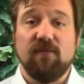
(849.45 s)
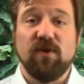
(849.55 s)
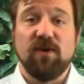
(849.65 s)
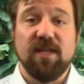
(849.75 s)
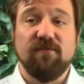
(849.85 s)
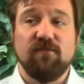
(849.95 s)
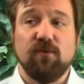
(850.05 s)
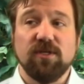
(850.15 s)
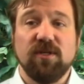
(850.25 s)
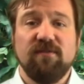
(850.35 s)
one of the
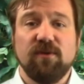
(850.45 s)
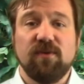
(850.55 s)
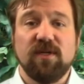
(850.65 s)
Infor delivered